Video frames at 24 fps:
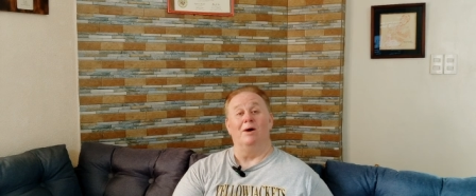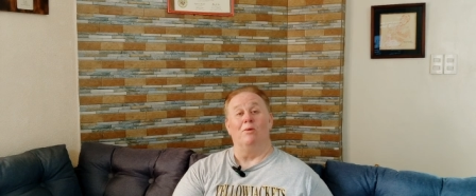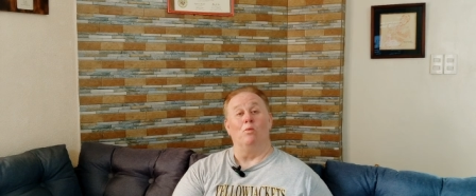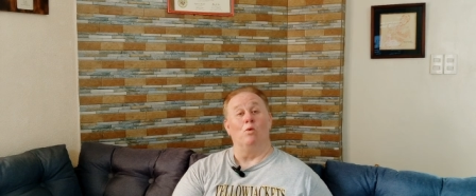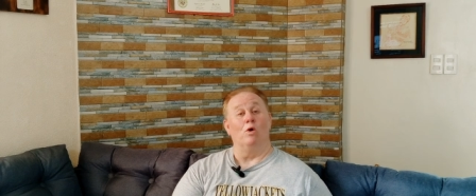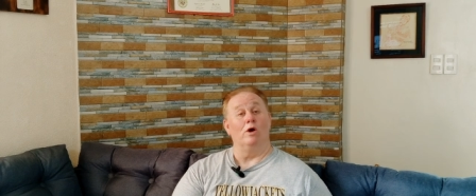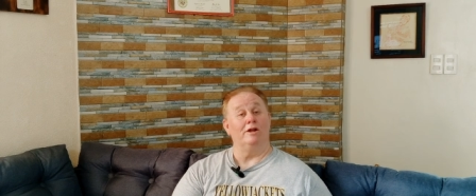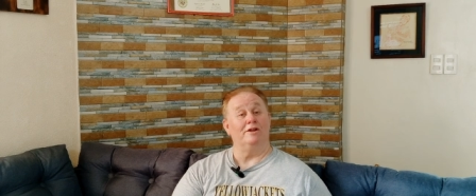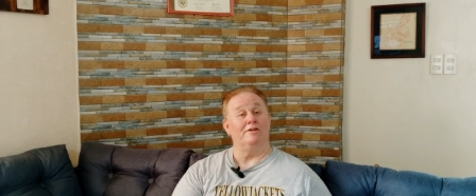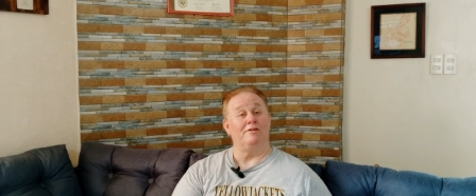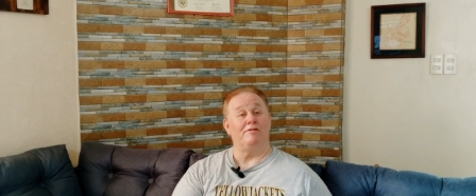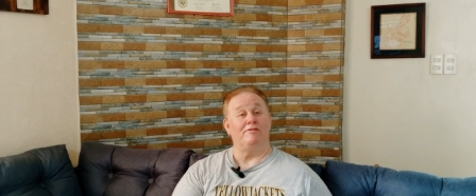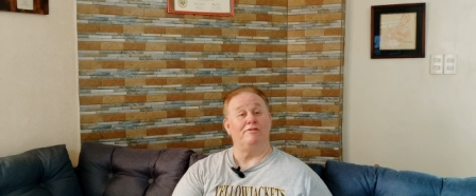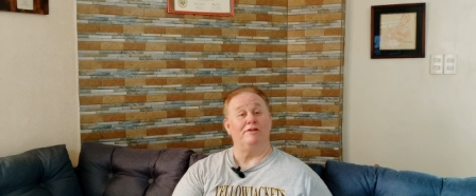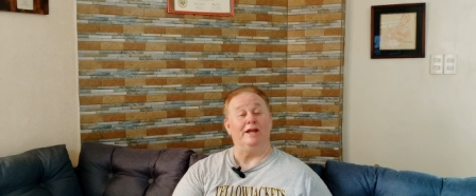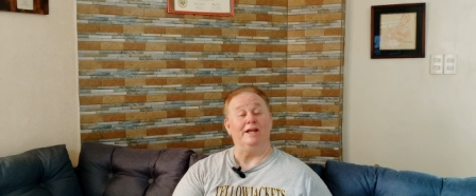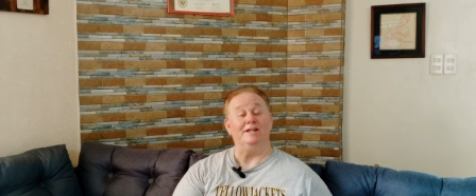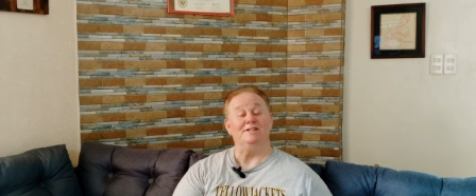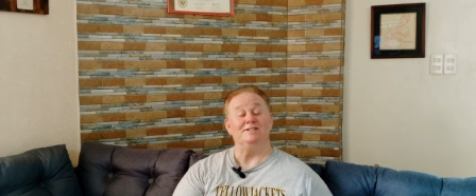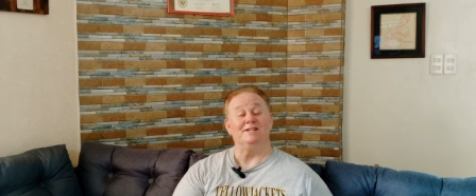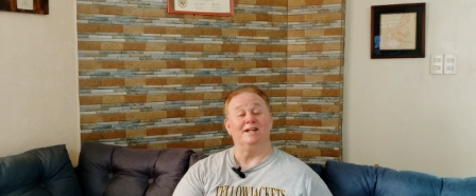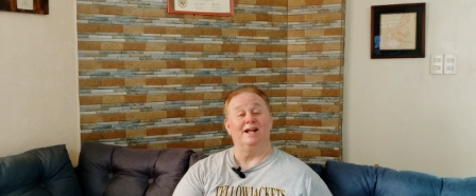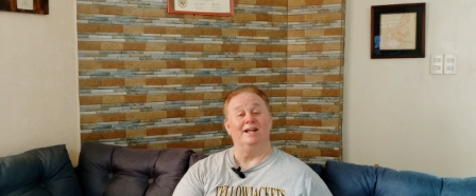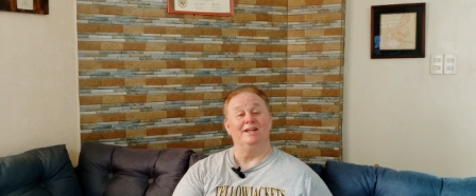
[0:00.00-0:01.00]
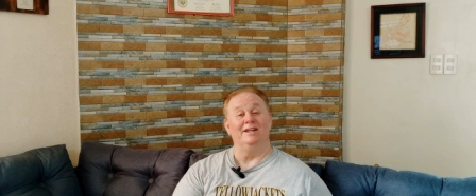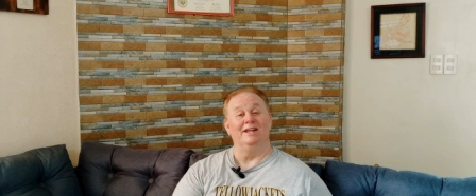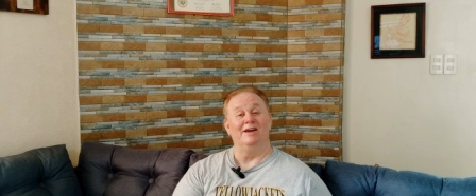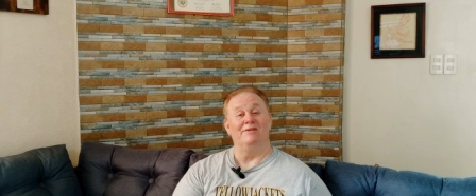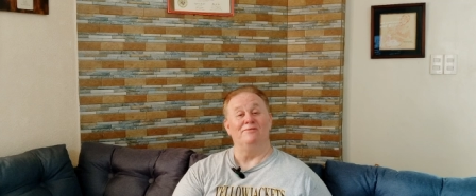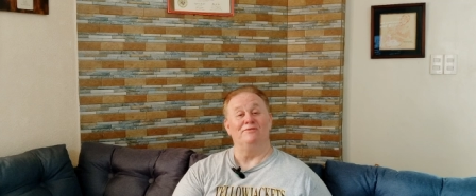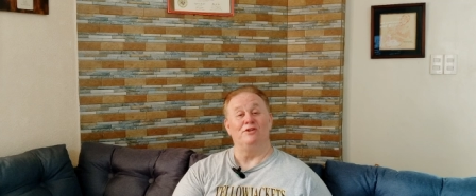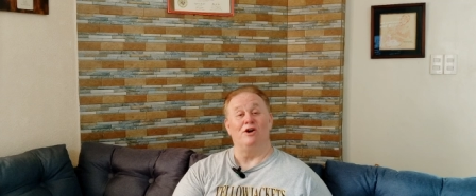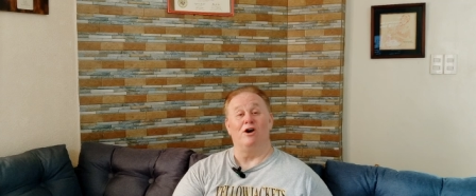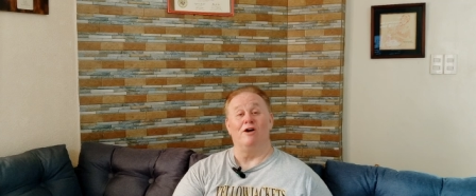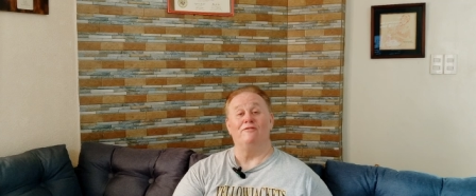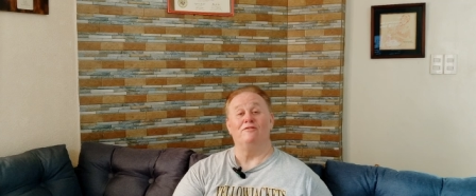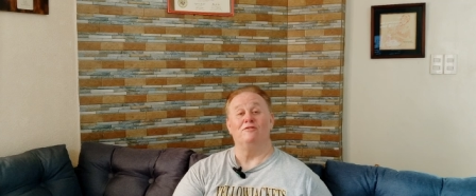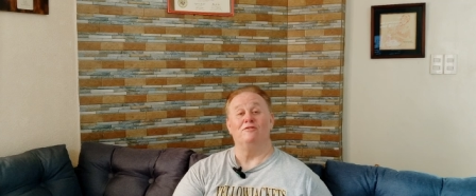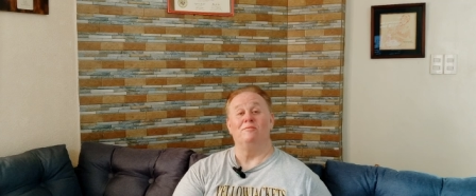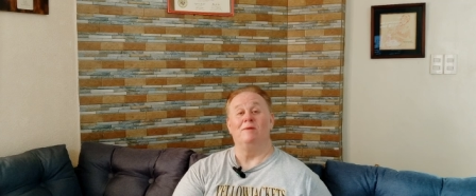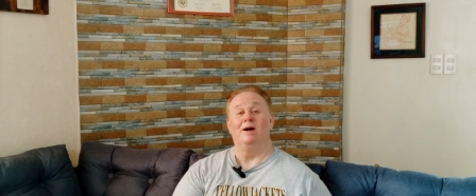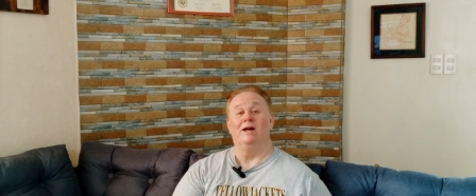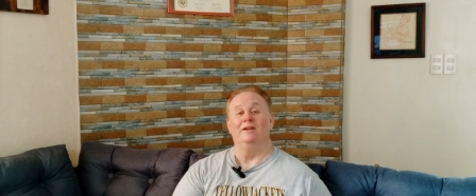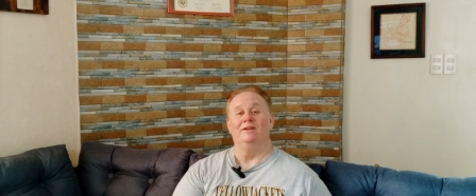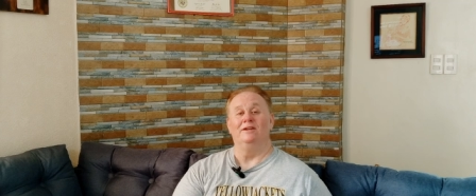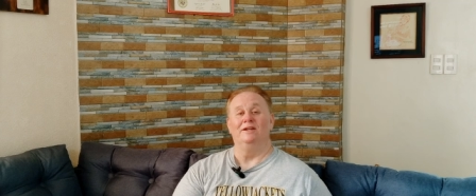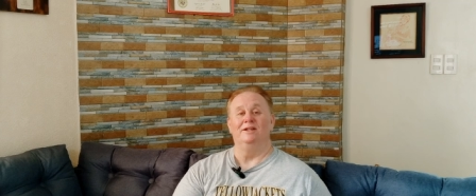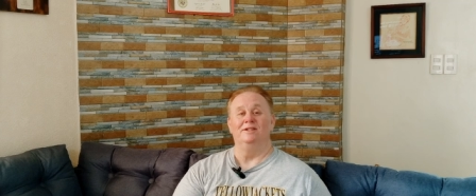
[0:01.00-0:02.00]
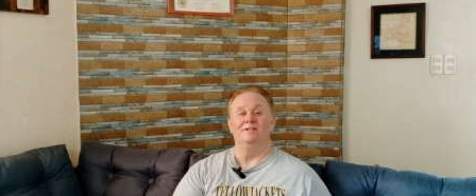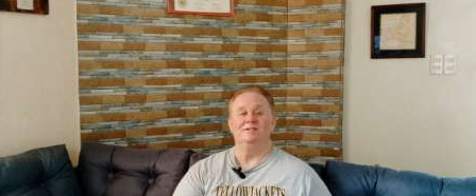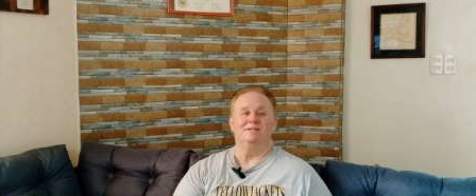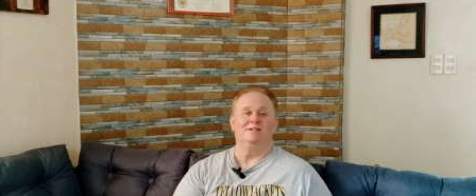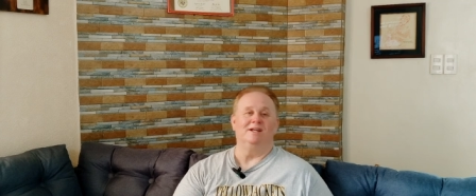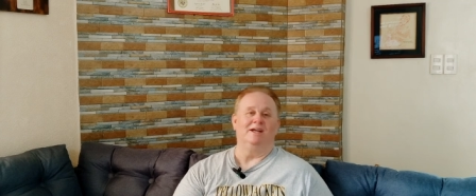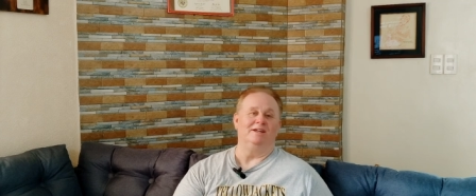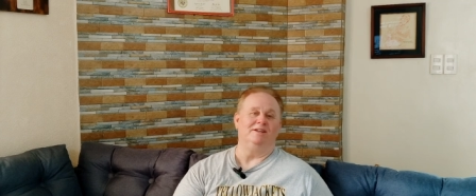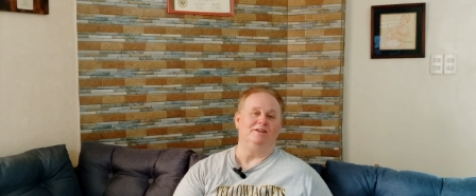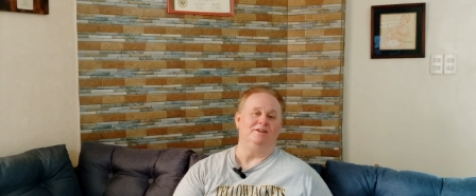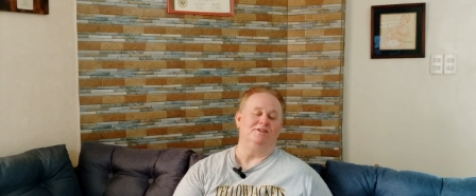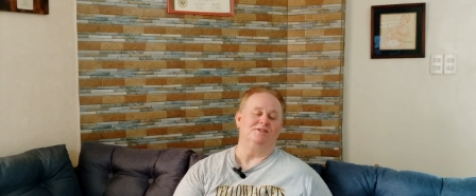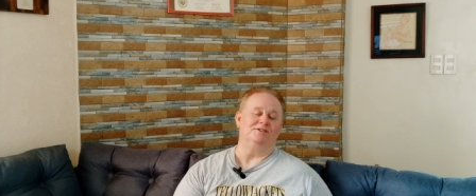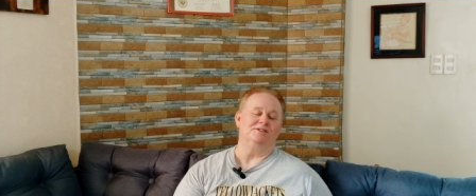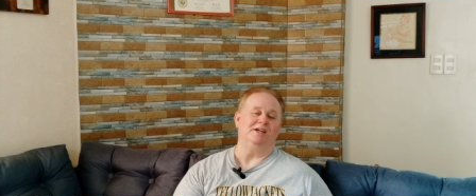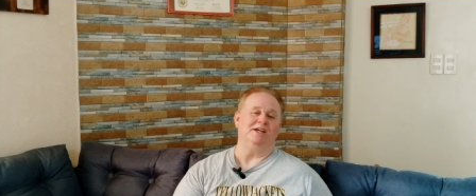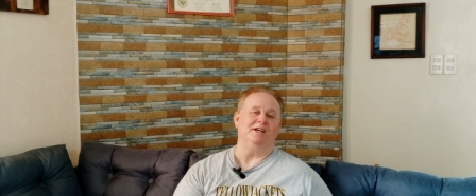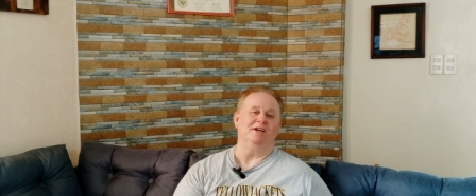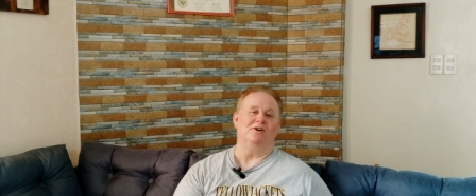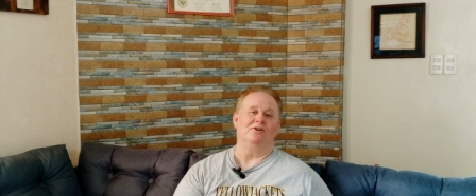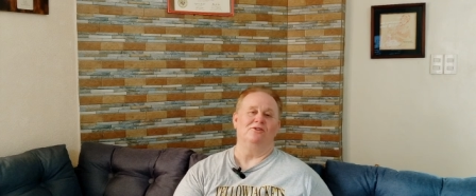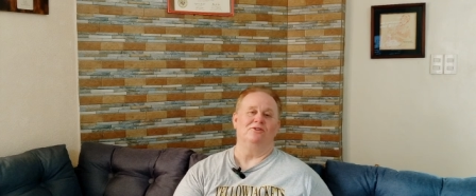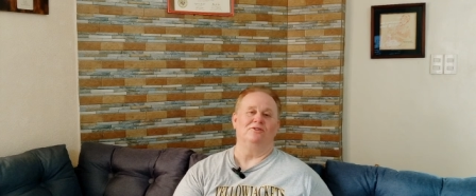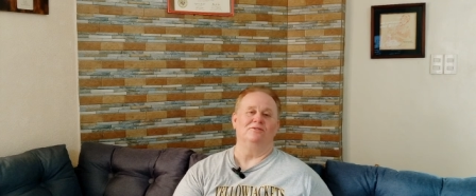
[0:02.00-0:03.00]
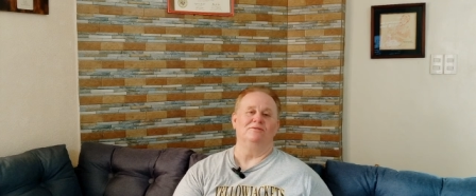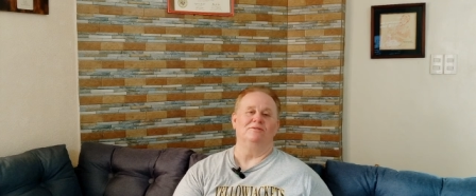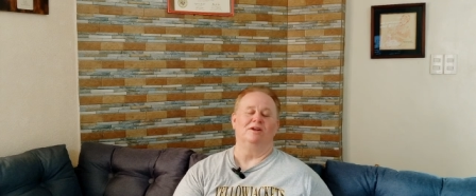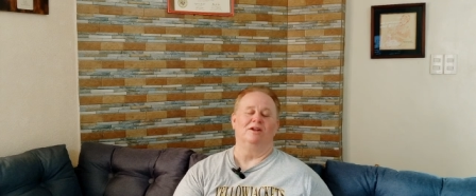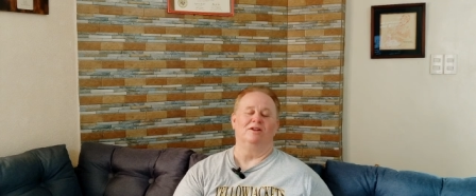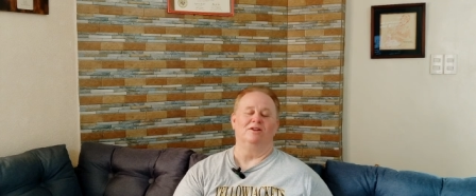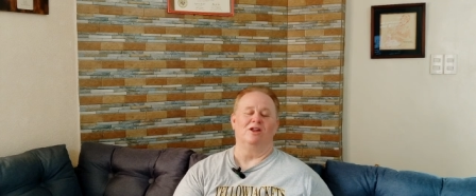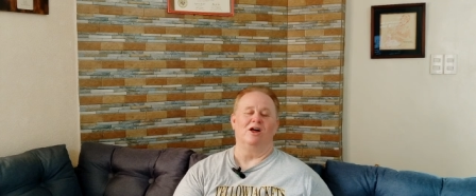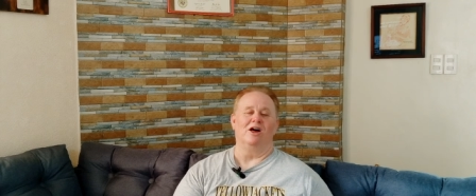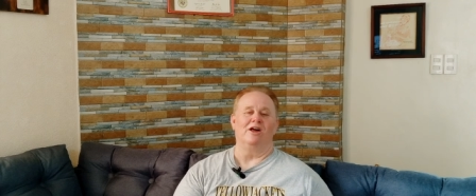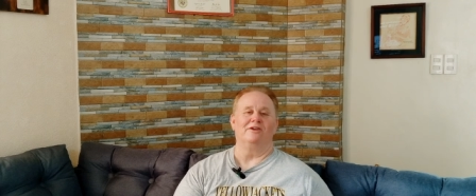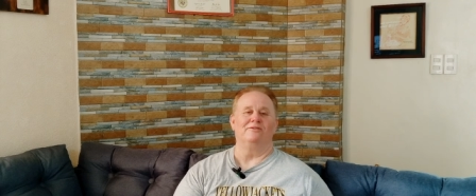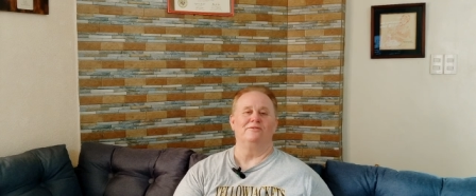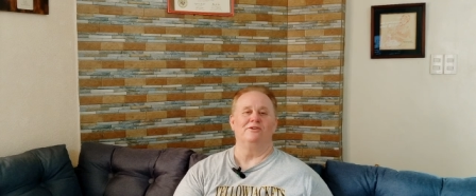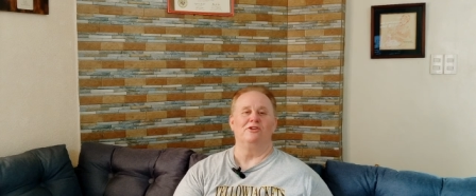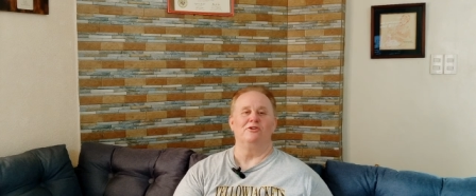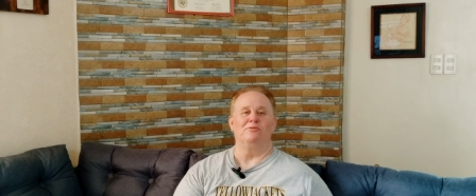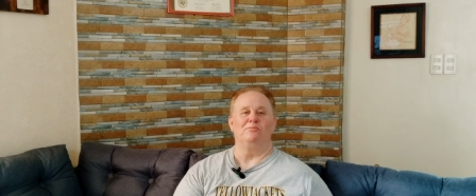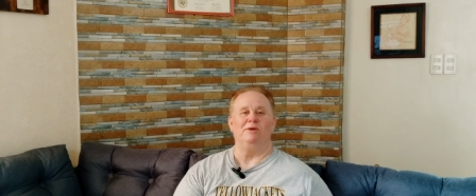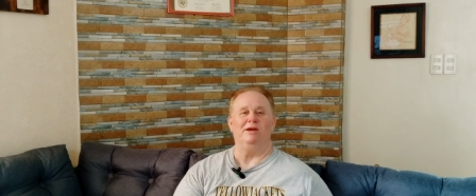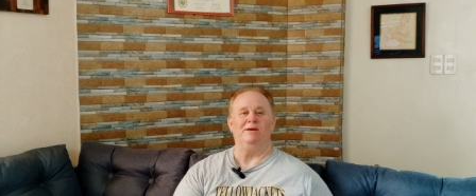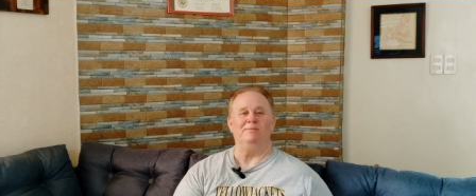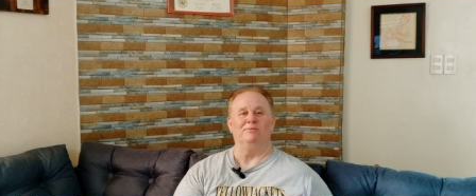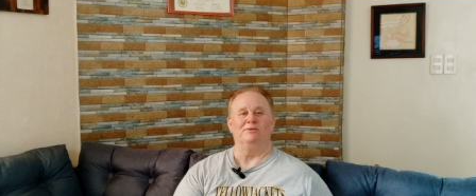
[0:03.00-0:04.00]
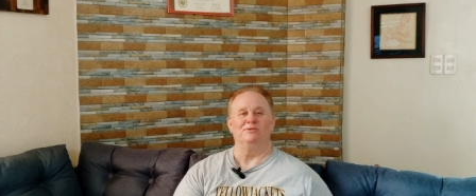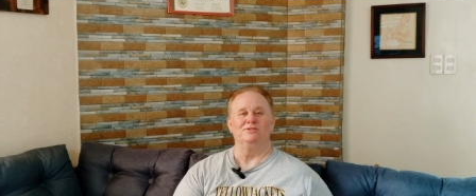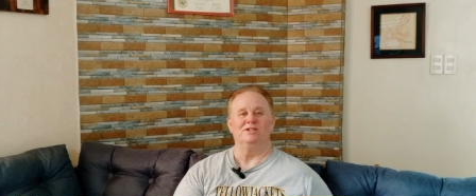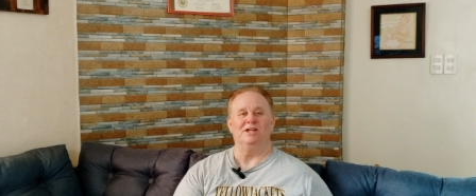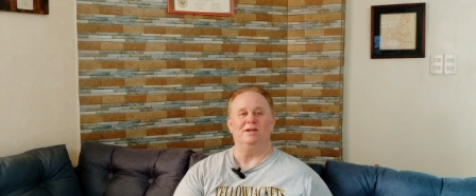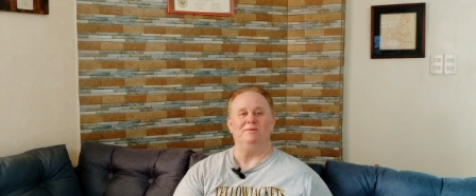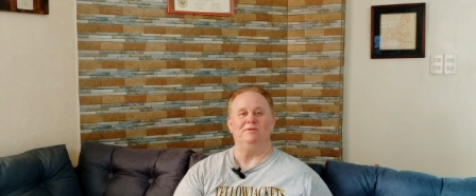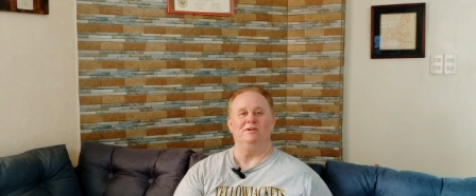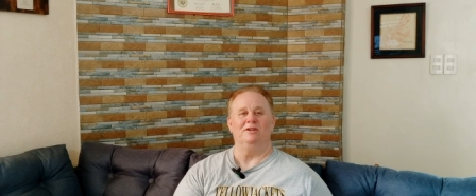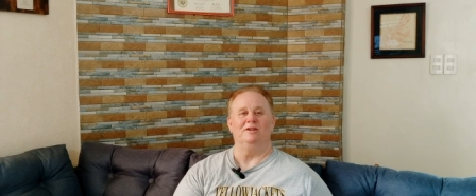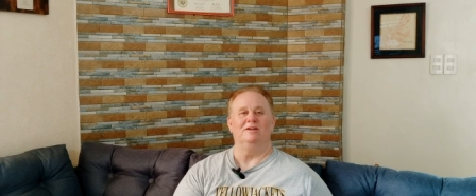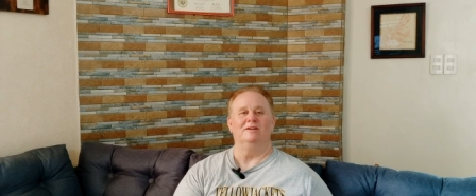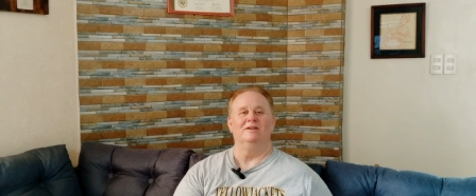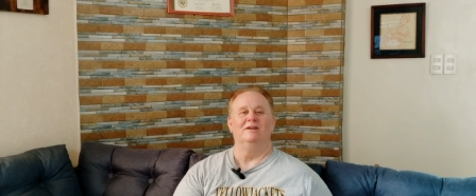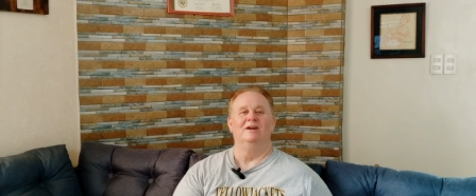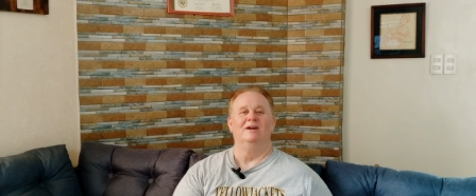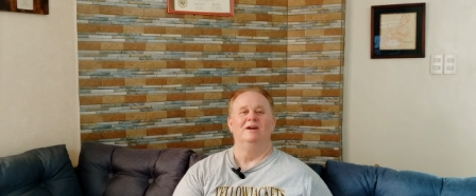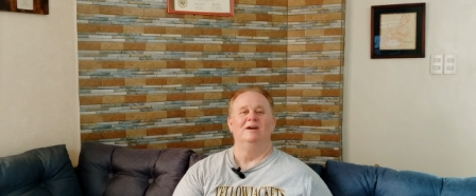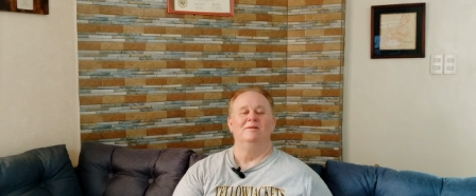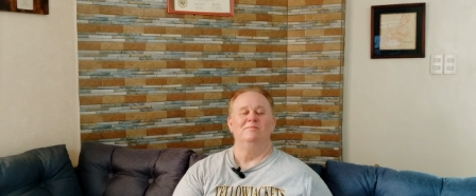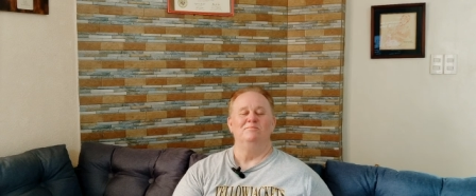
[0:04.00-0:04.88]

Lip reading: Now, one of the things that I left off of my list that you see on a lot of other people seem to